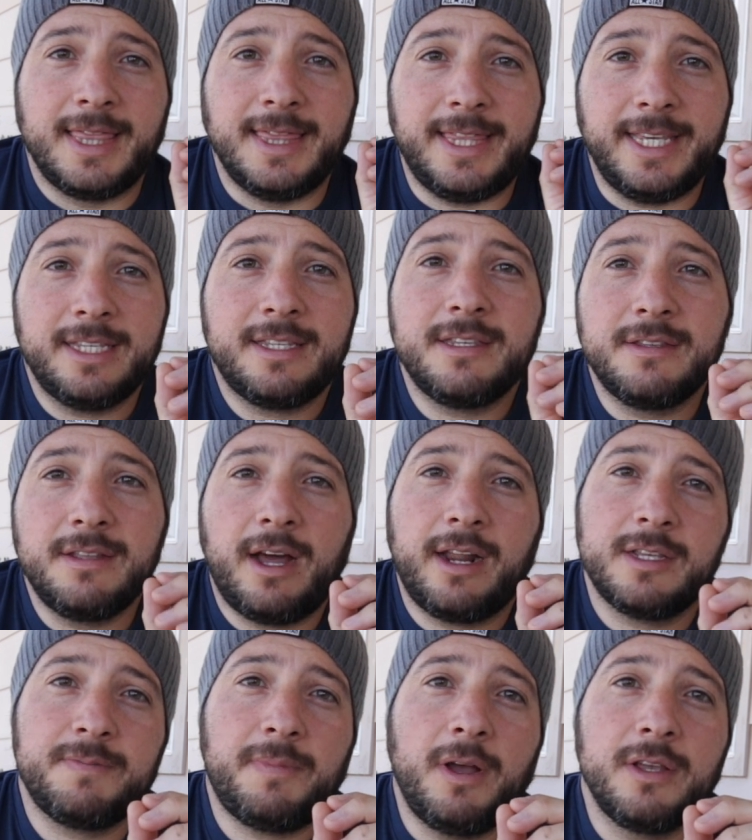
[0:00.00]
This is not
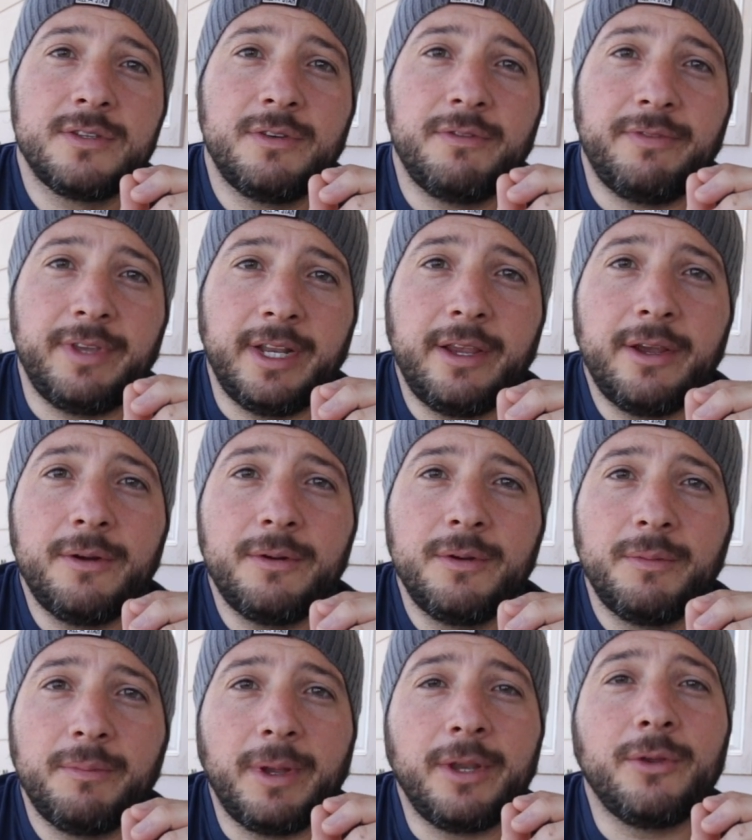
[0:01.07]
a sponsored video,
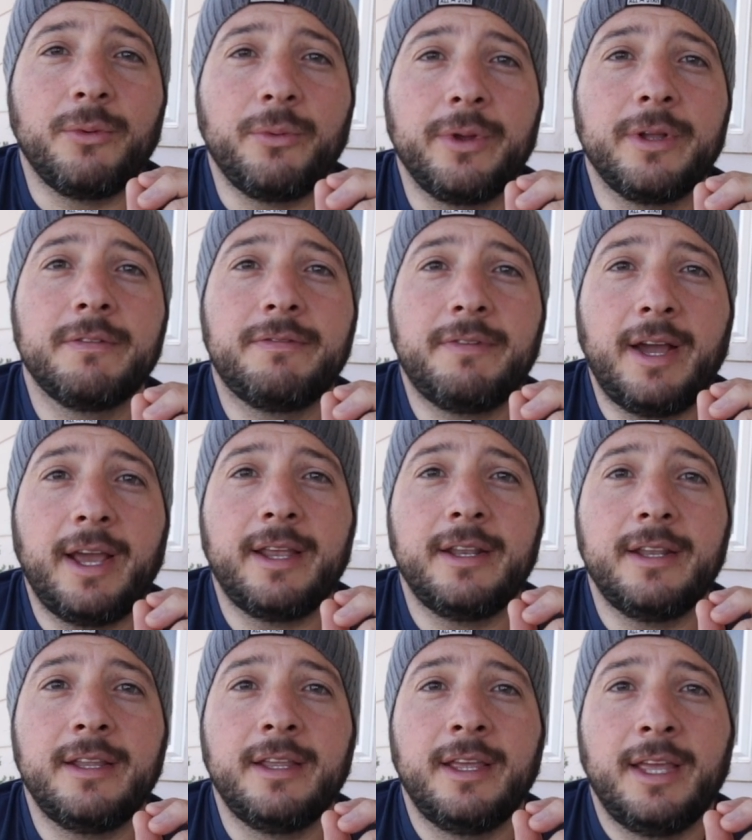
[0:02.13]
but you will find,